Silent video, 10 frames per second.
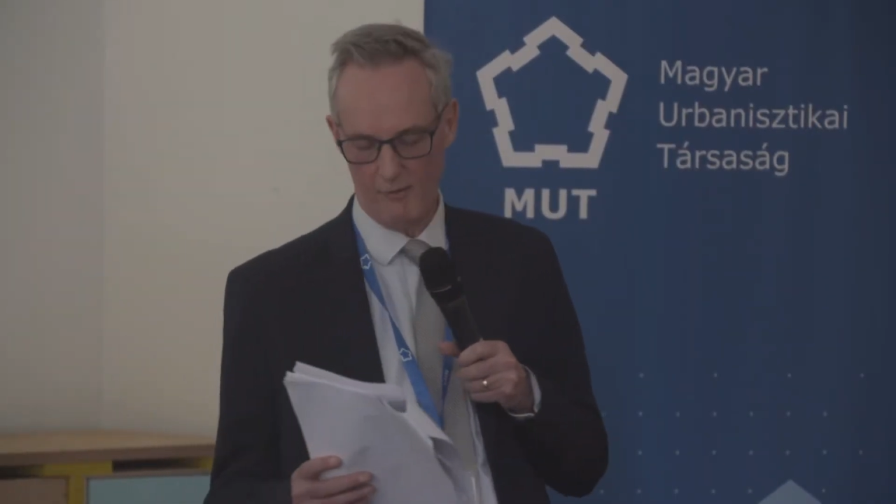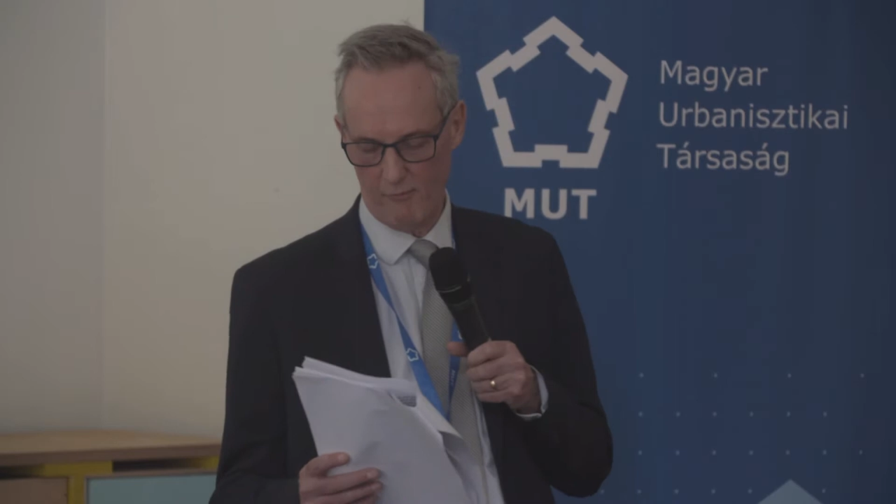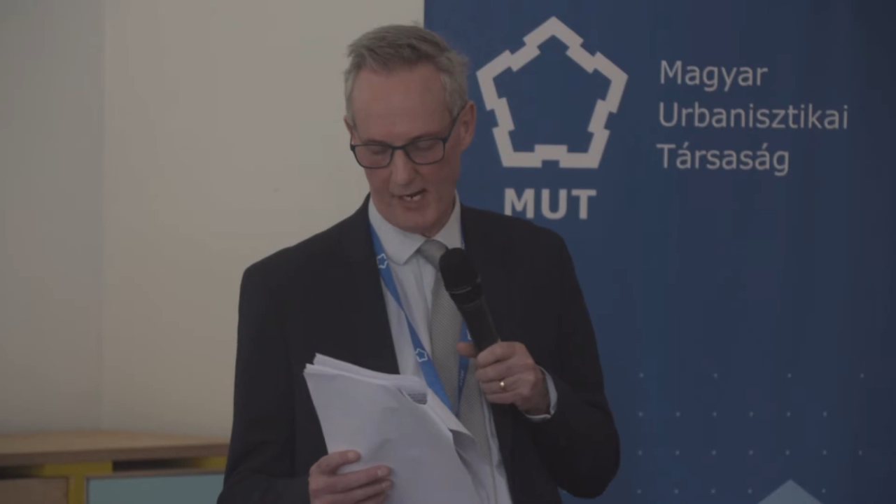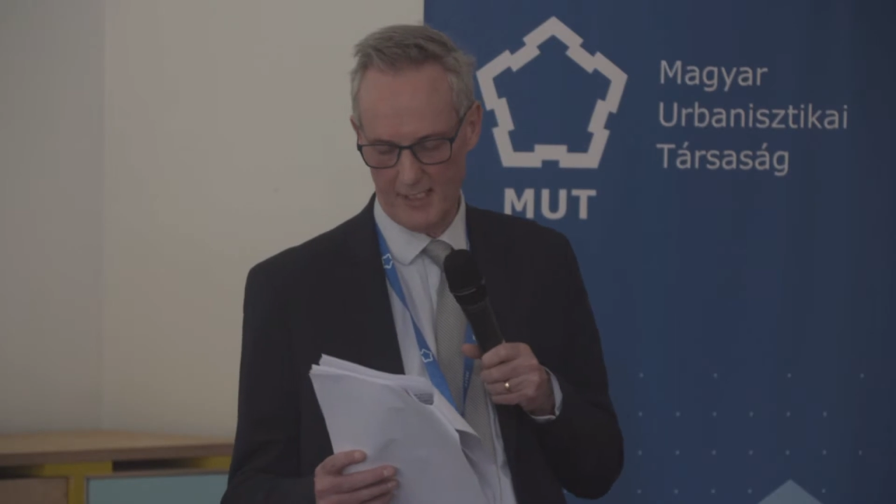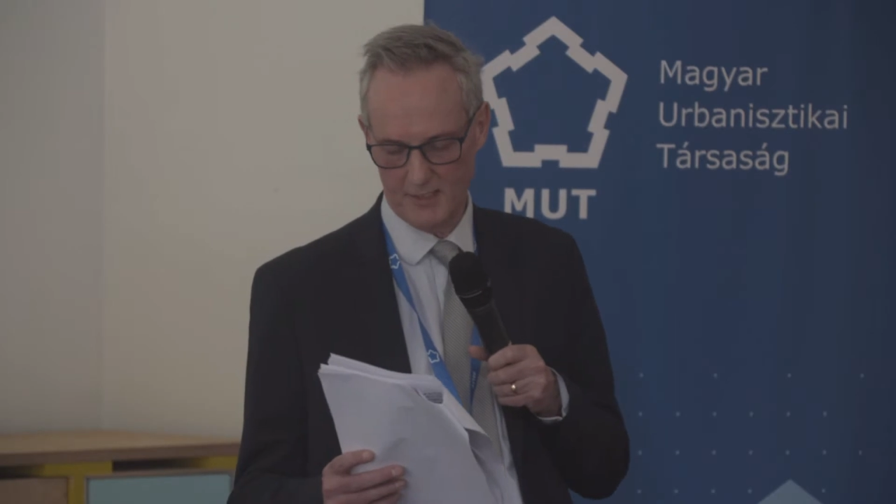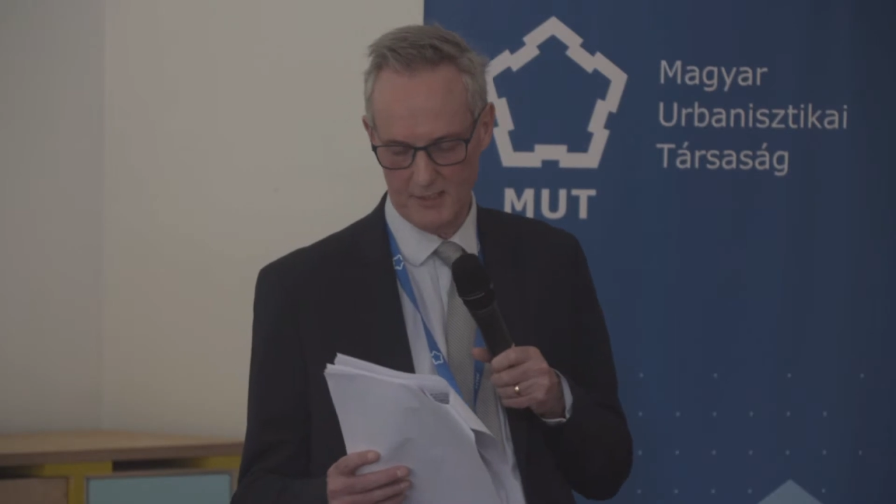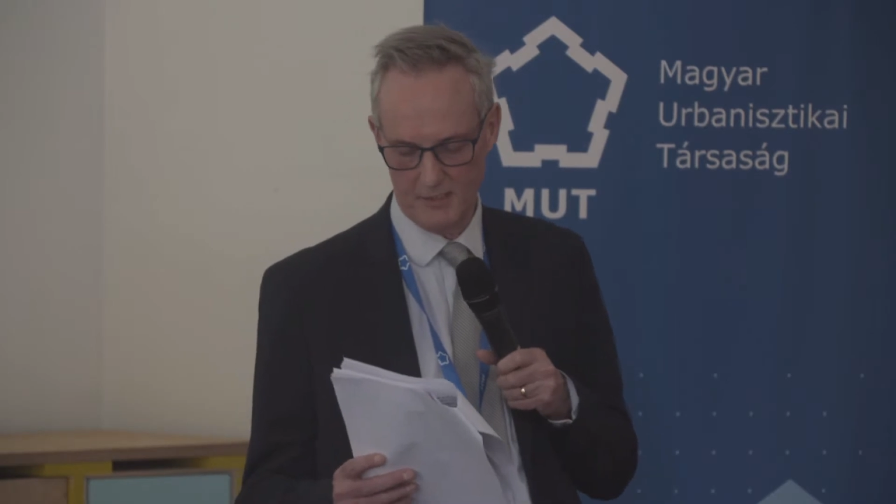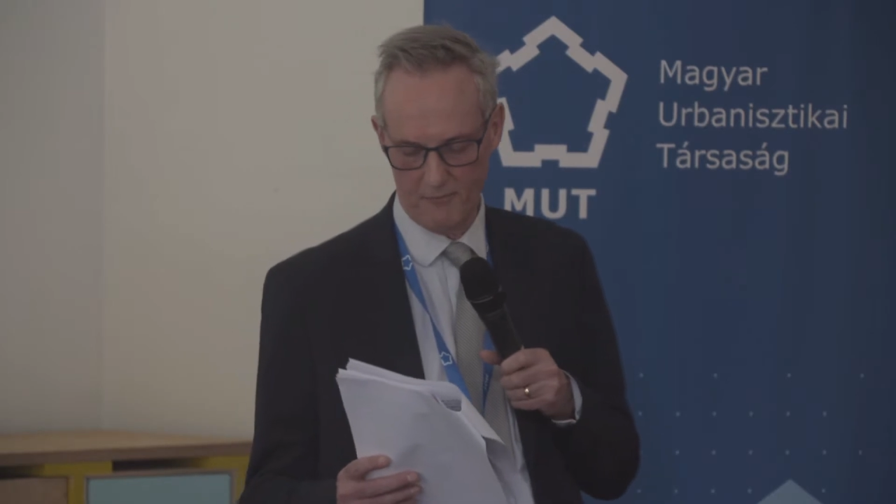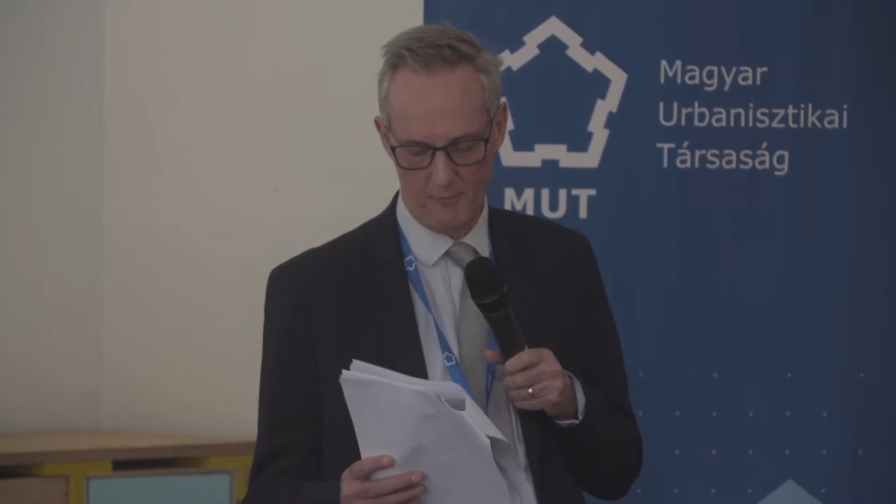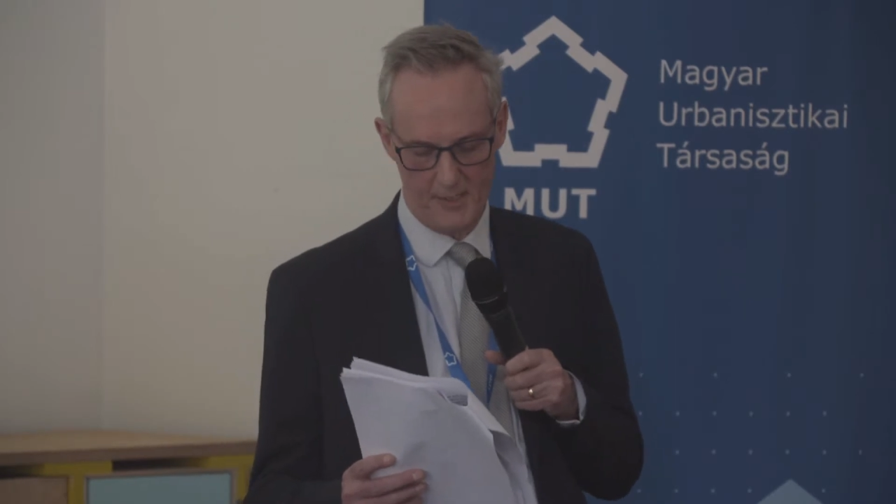
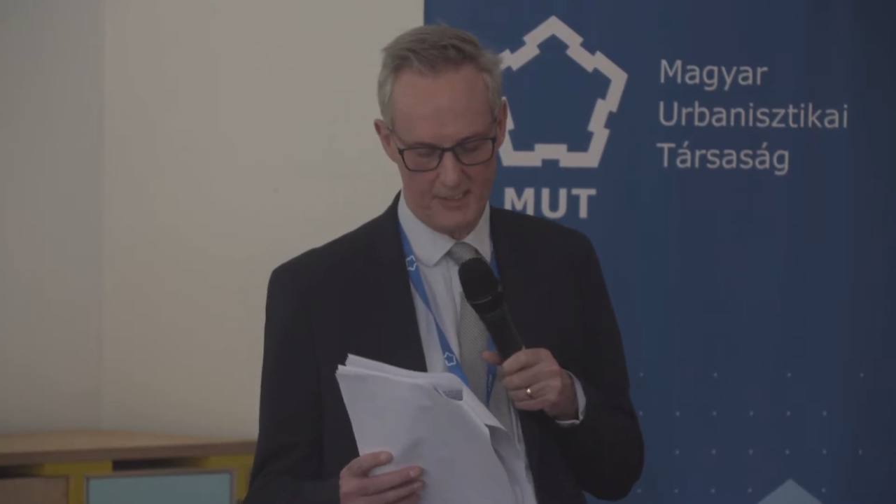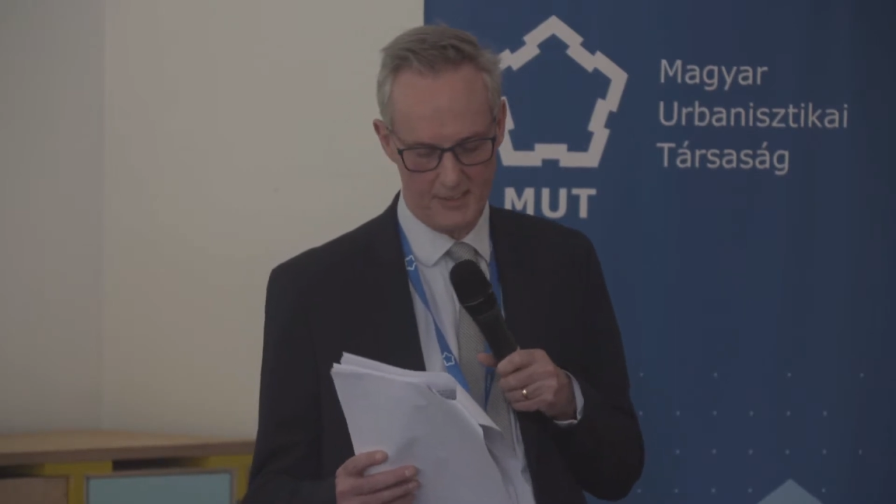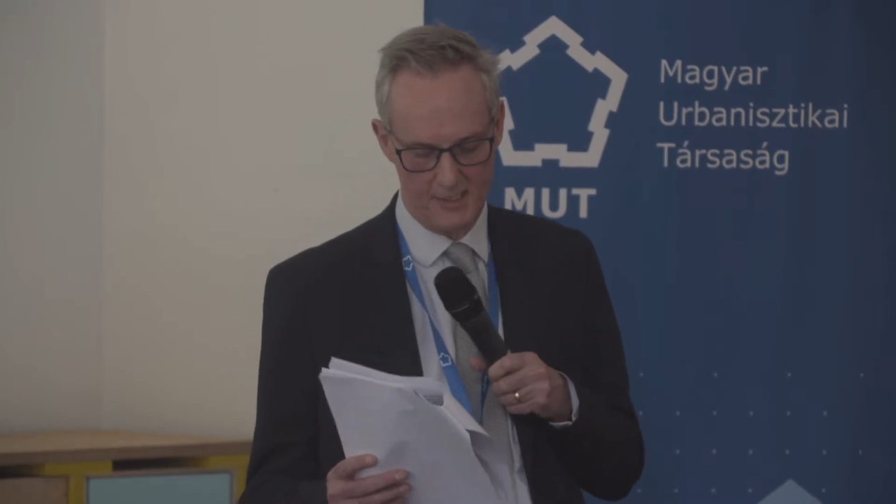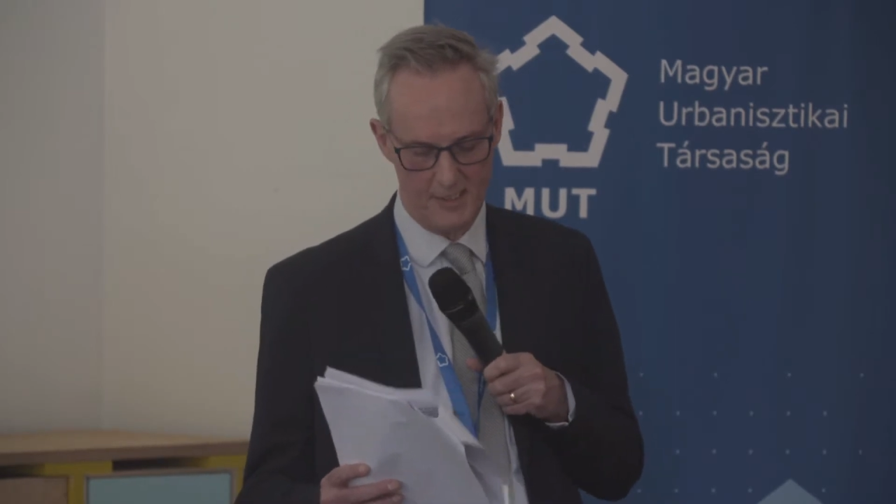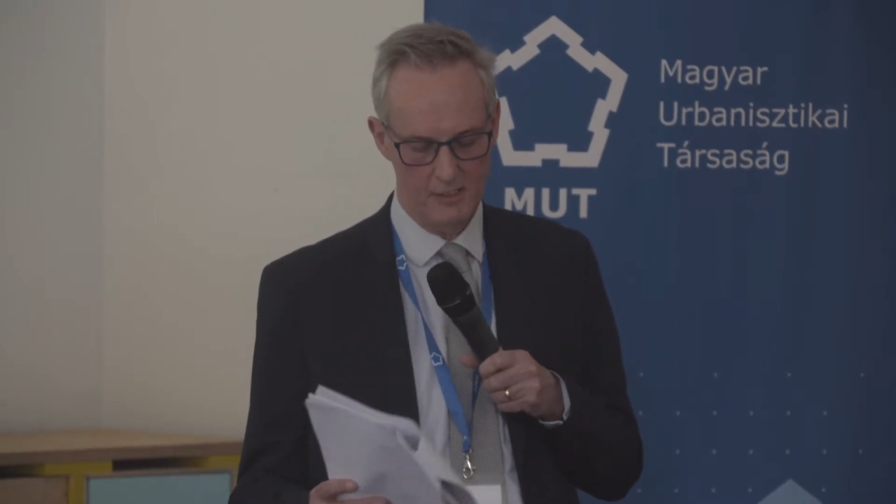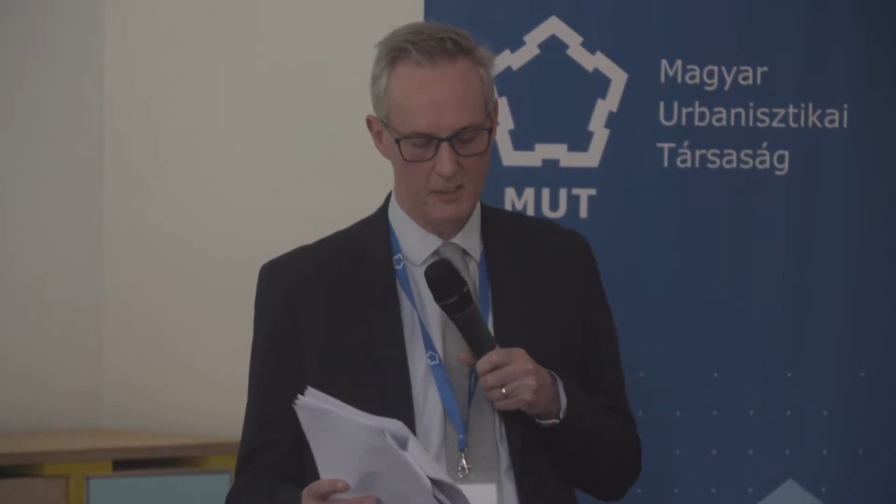rates of obesity,